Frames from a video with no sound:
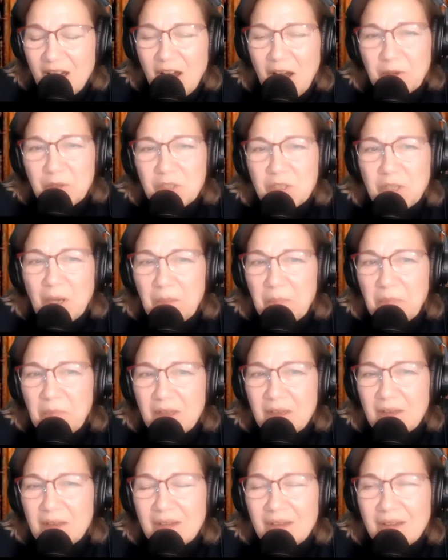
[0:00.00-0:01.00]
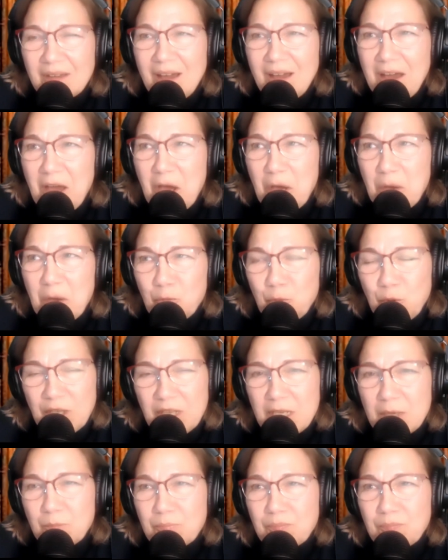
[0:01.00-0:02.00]
There's something
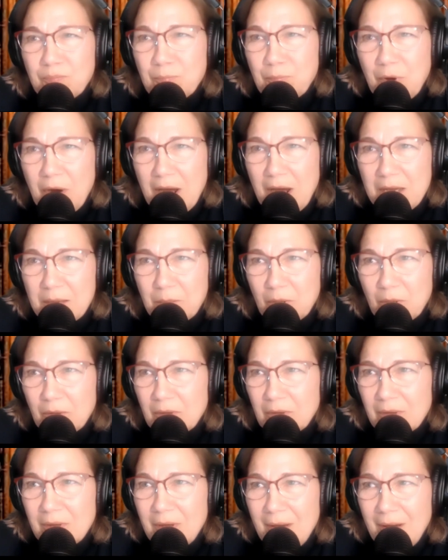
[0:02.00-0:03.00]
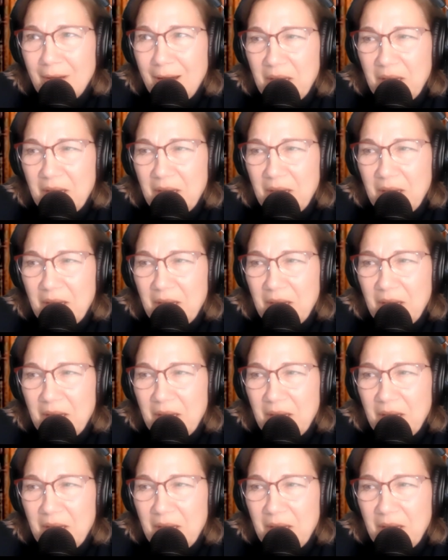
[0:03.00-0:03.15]
really primal